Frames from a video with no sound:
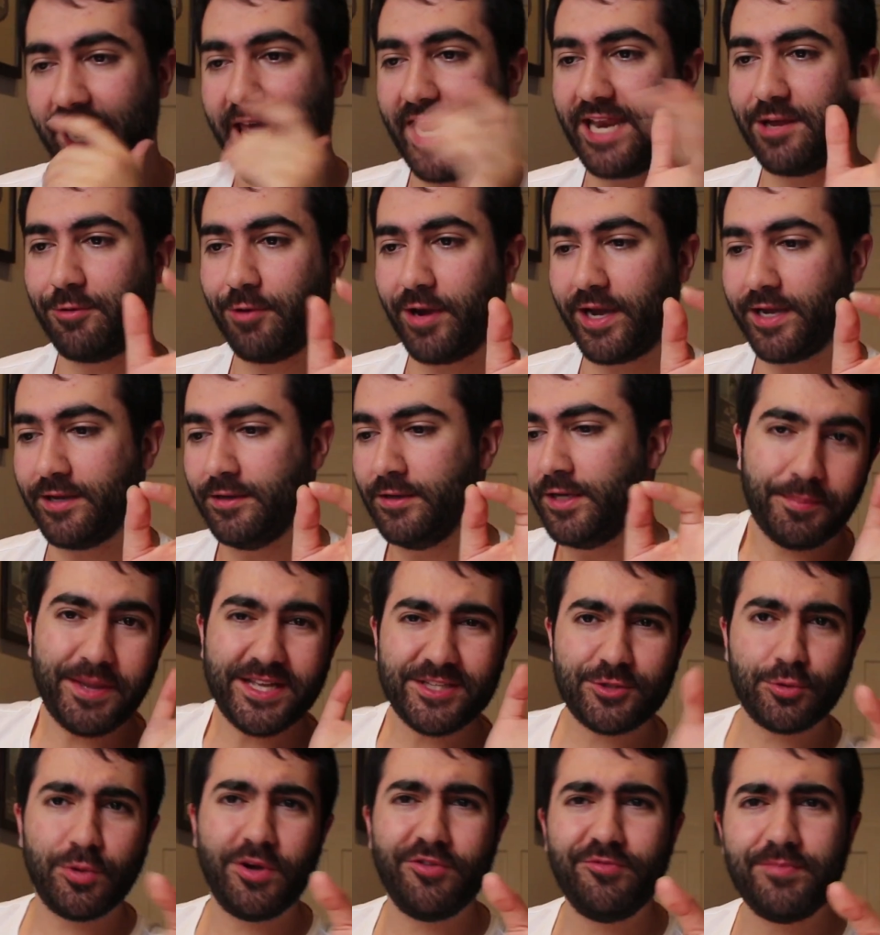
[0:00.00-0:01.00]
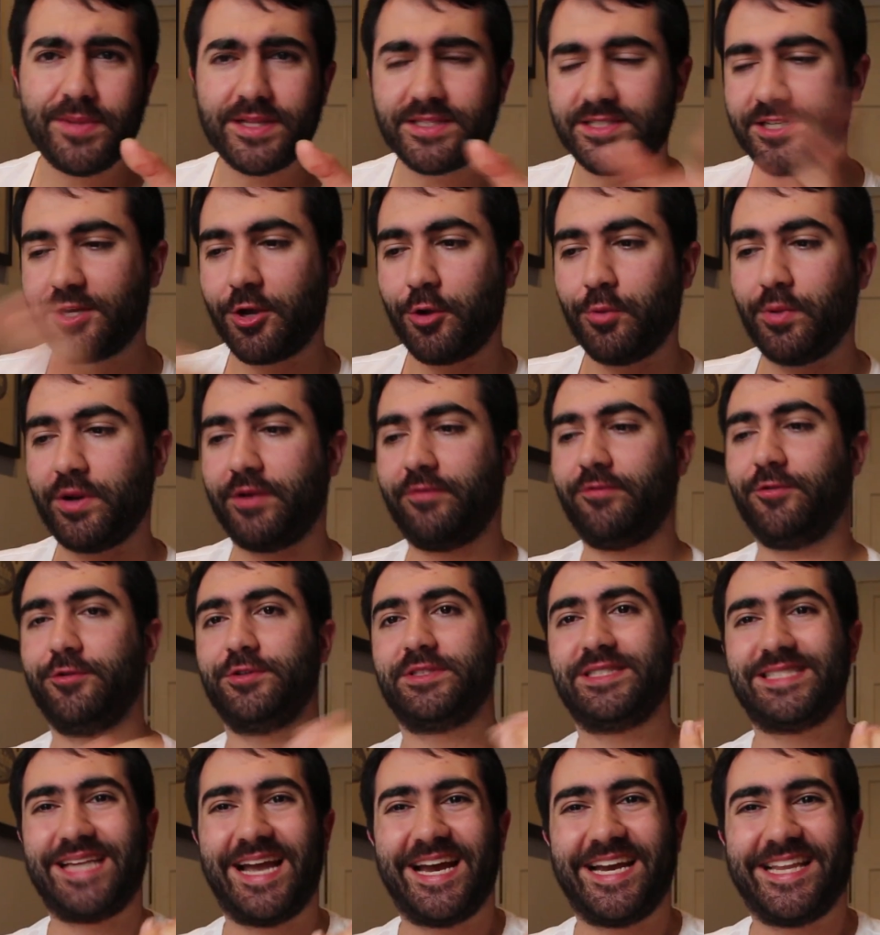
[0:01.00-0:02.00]
Anyway, about 12 months ago when I
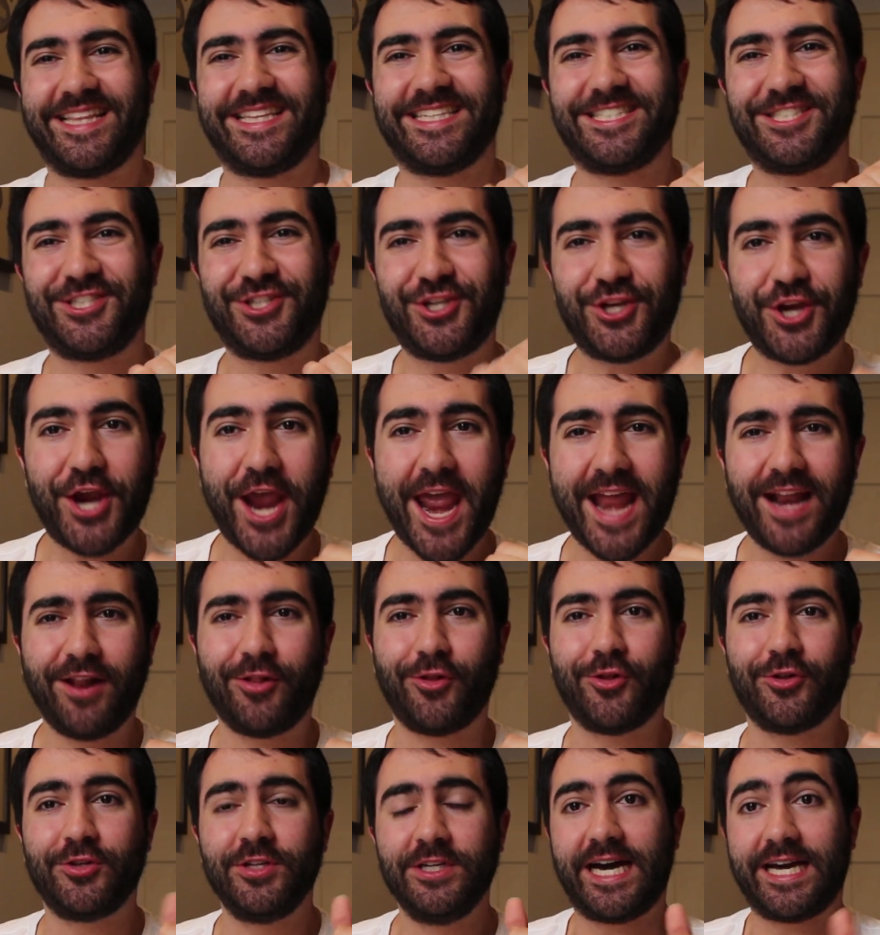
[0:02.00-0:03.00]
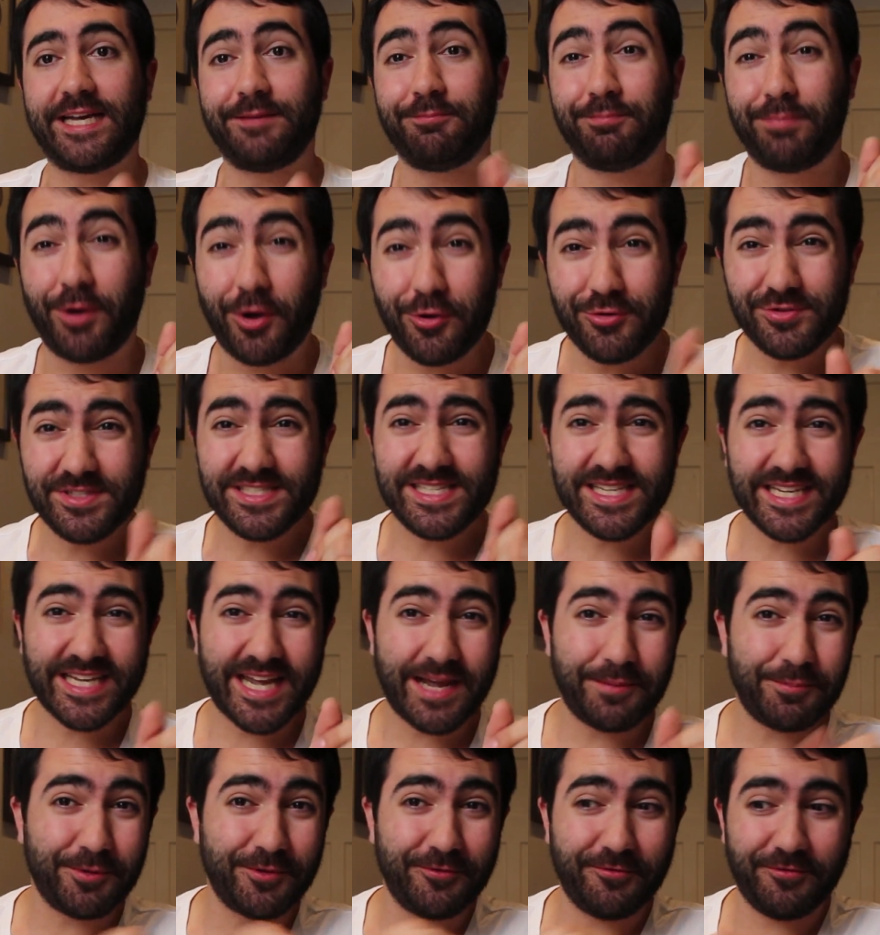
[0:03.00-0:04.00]
first started this channel, I posted a
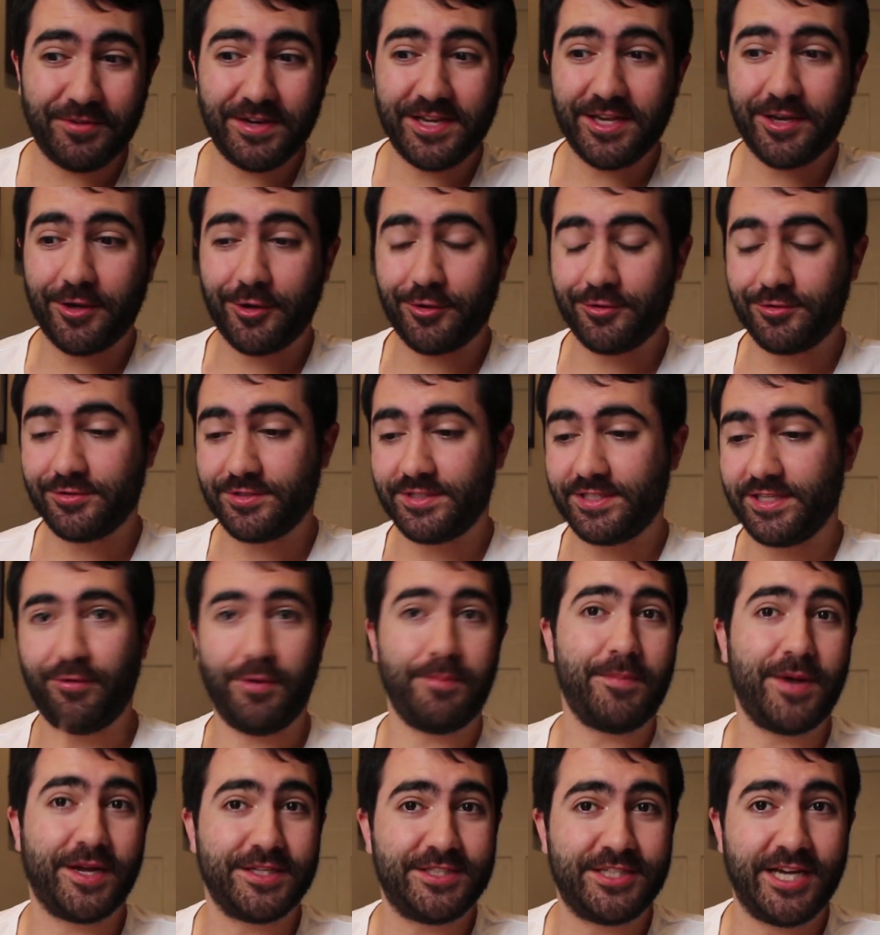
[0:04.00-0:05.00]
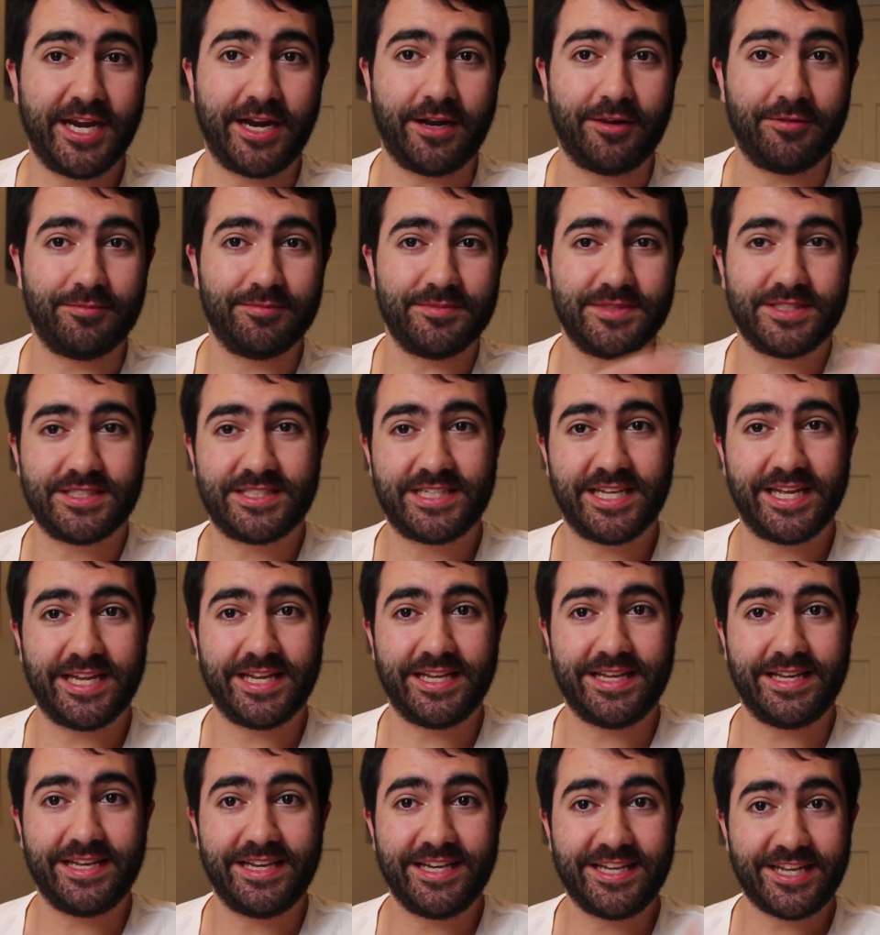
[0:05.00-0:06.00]
couple of videos from my channel. Just
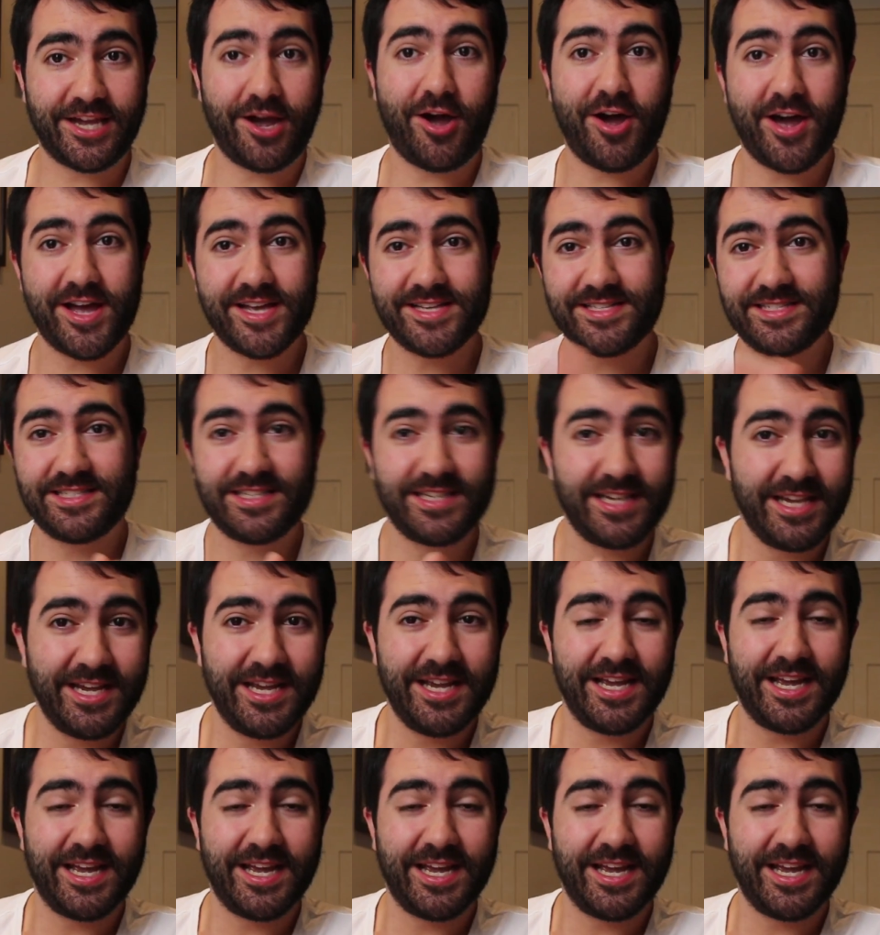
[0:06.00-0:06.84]
said, guys,